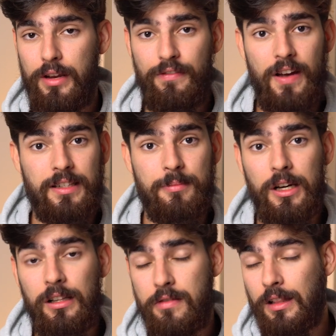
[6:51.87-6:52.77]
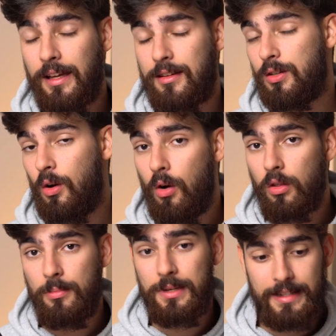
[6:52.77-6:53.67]
In fact, I'm gonna leave the links to all
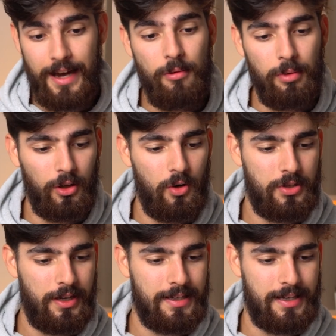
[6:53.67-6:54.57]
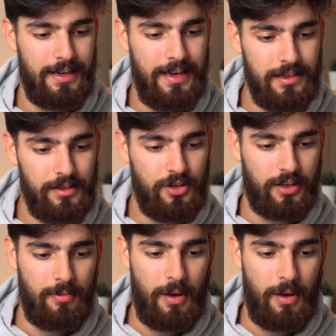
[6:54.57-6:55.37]
of them down below so you guys can easily check